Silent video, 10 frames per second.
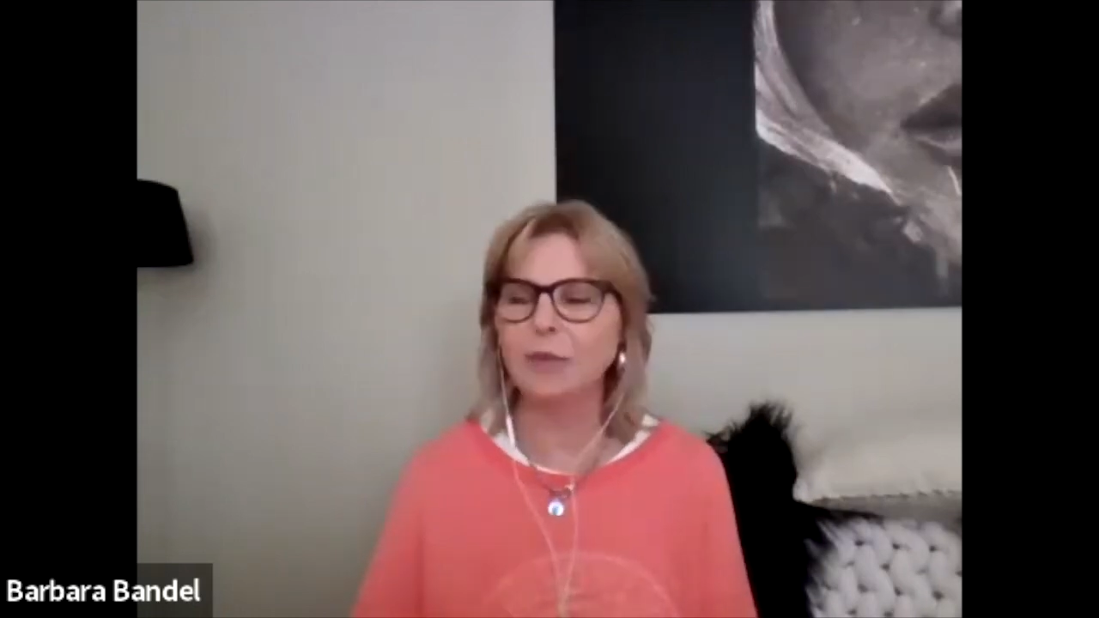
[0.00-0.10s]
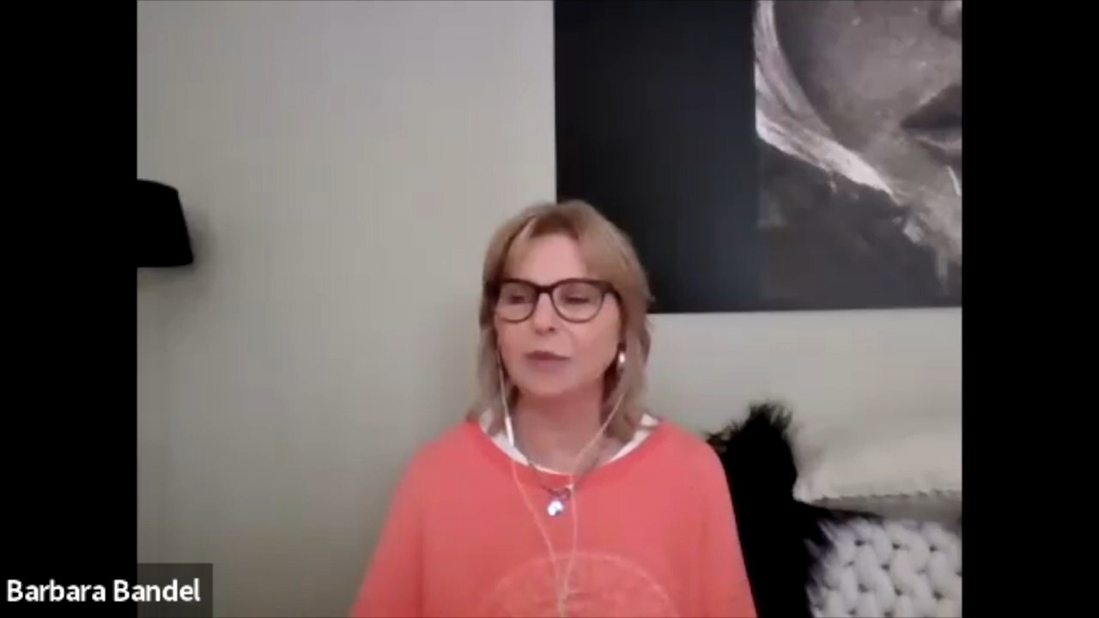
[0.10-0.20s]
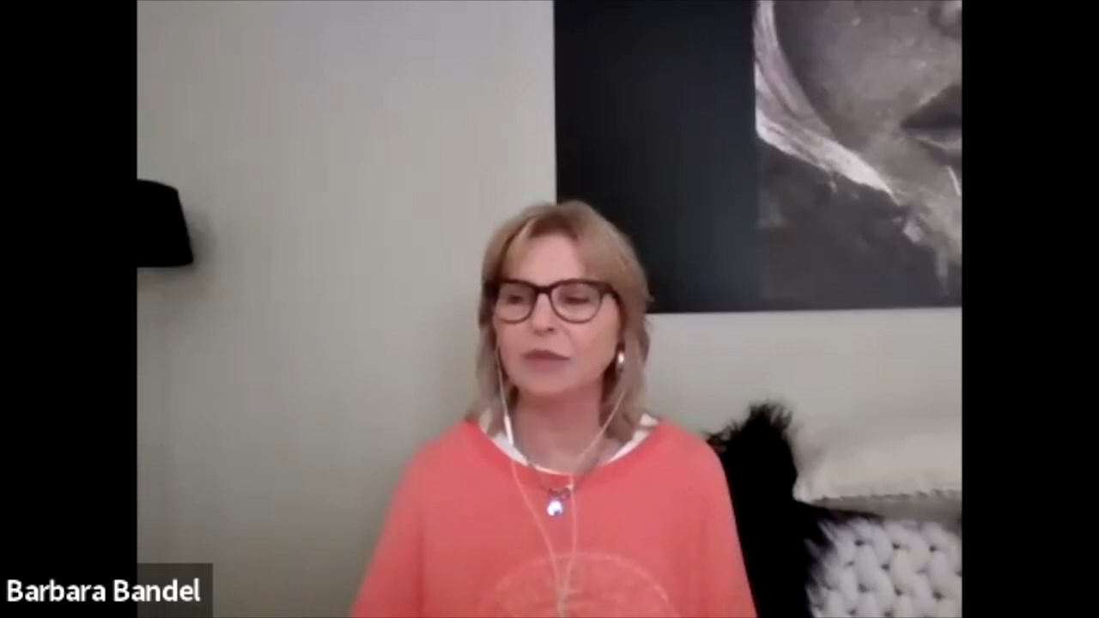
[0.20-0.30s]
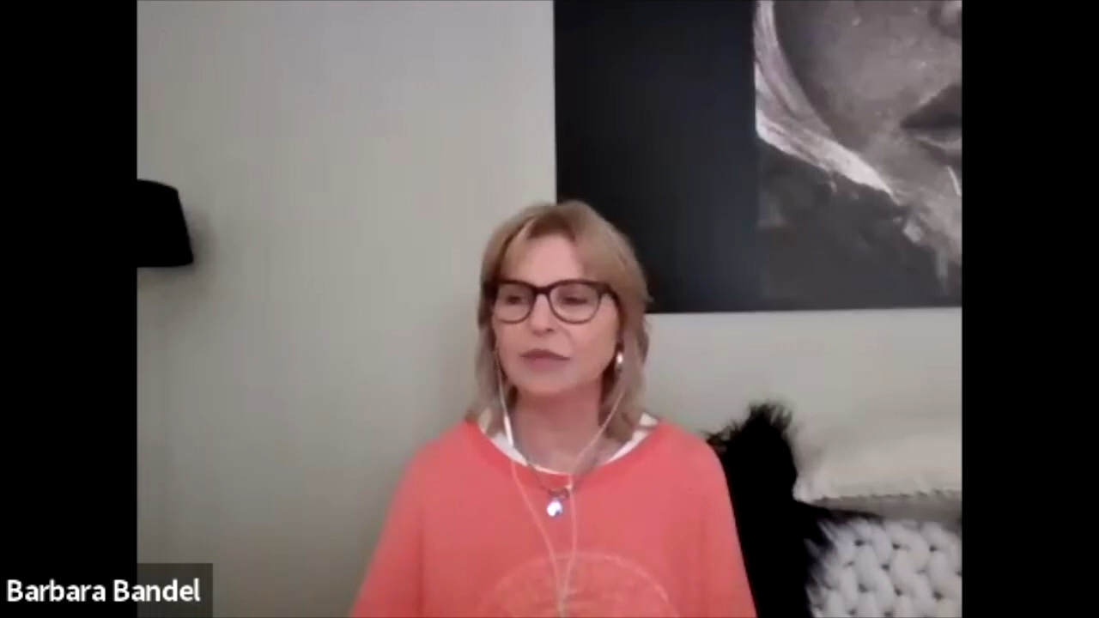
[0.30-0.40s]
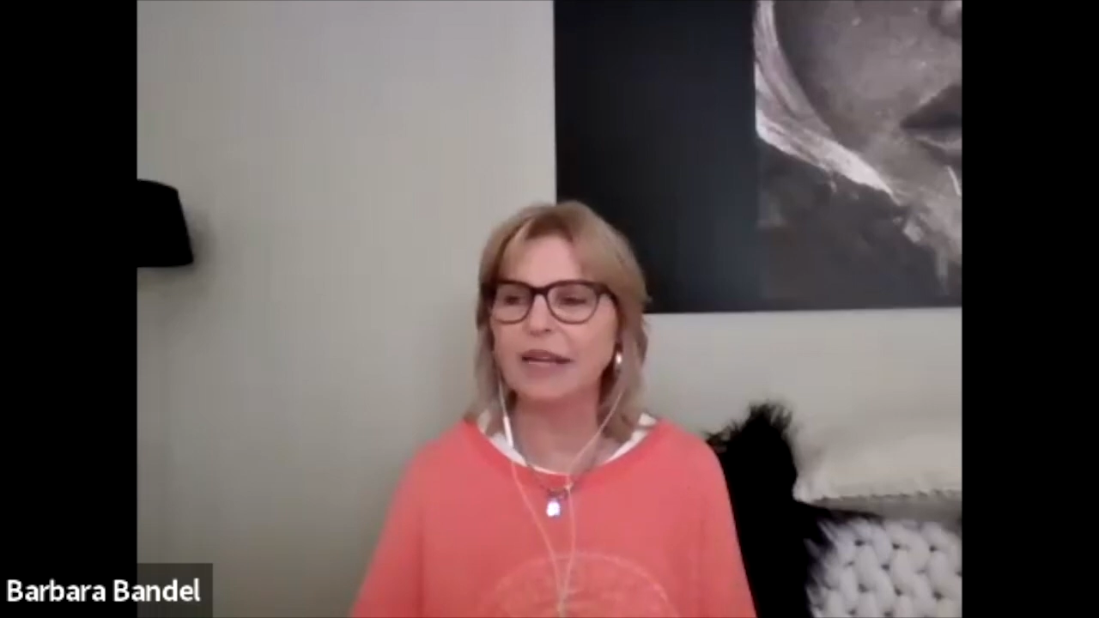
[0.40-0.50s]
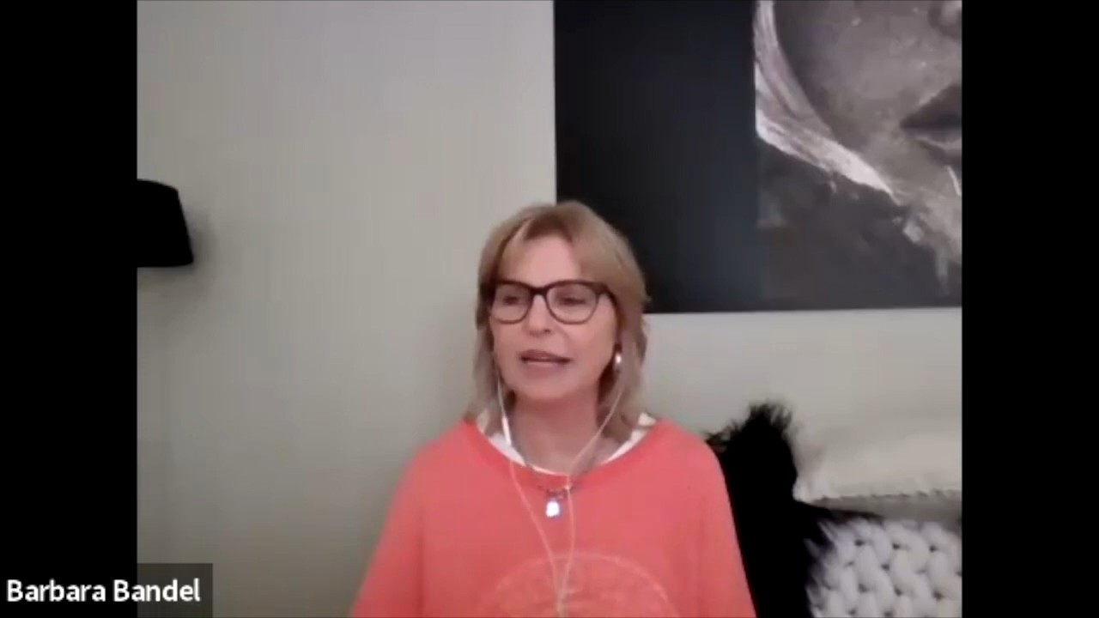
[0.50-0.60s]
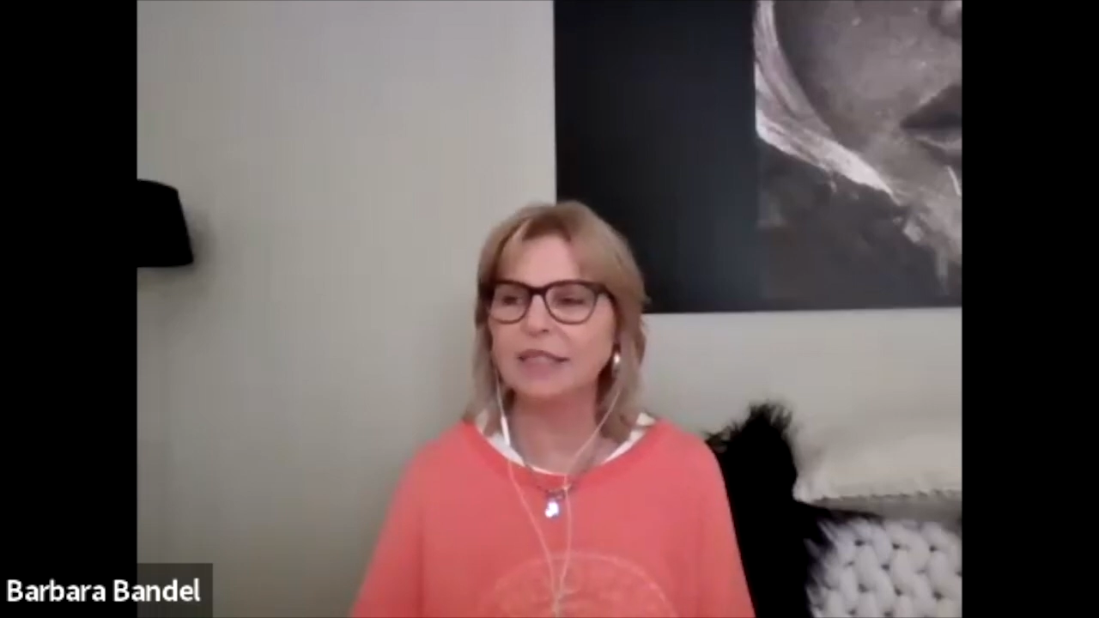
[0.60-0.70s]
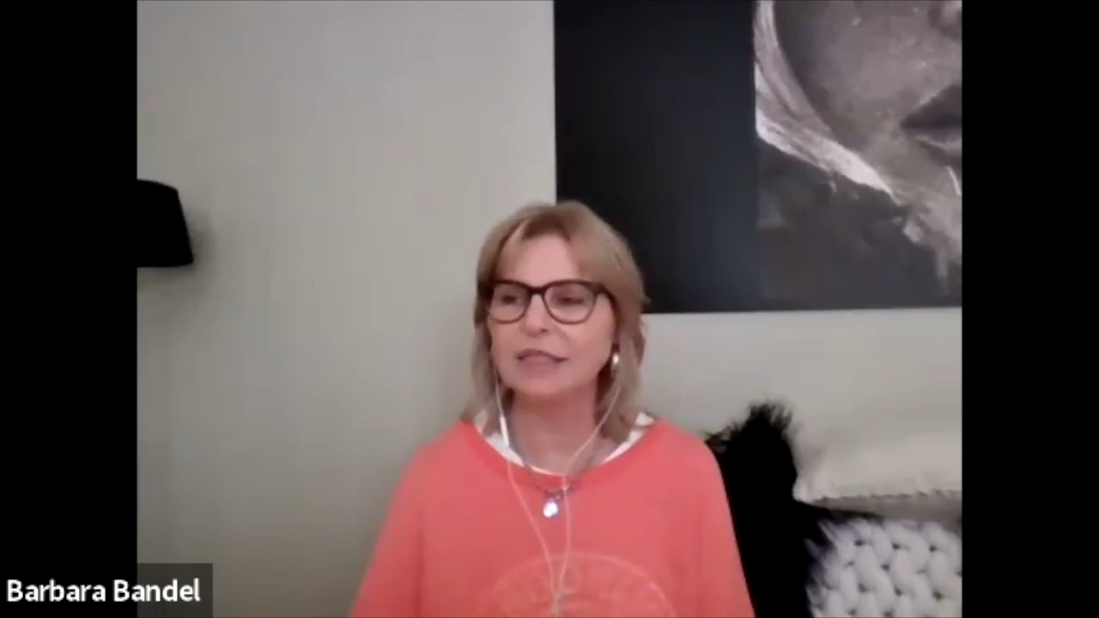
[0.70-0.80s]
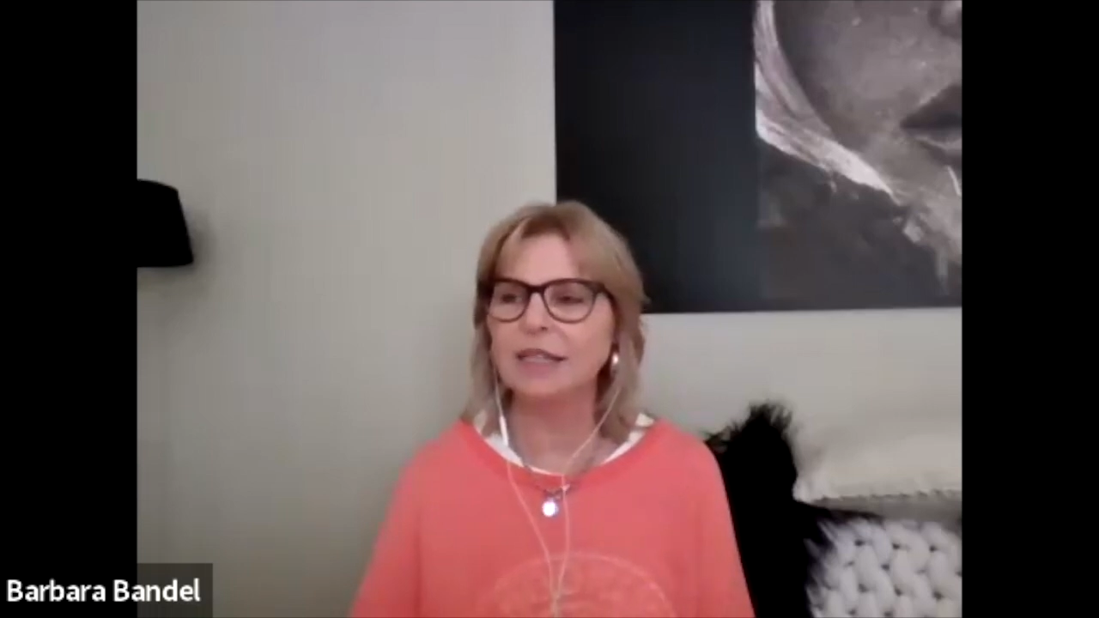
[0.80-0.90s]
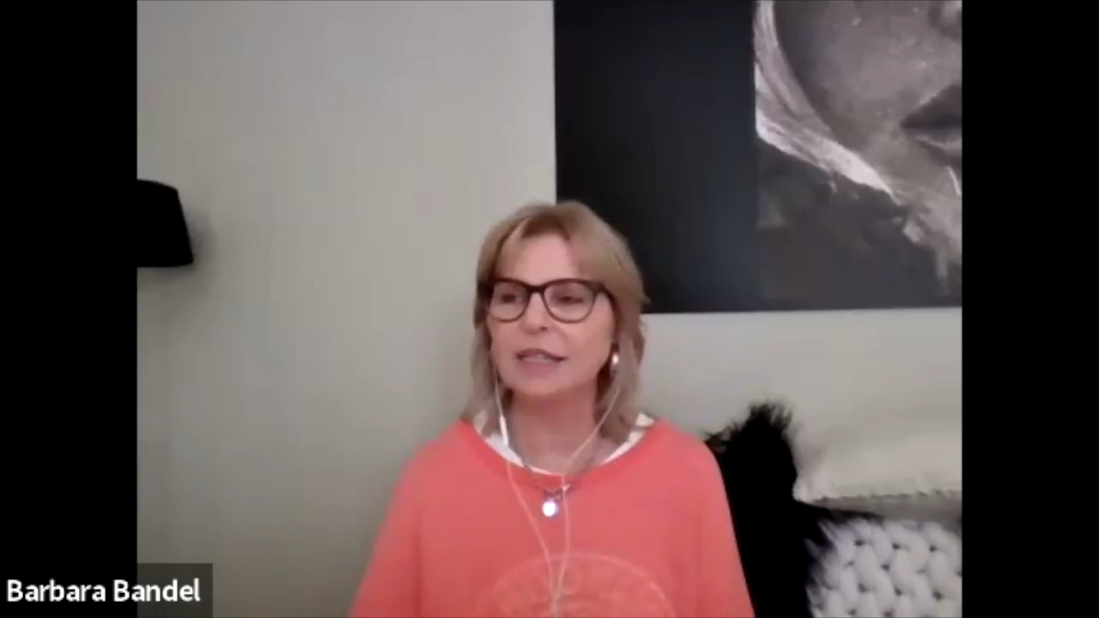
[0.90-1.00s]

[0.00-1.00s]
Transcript: couple of days.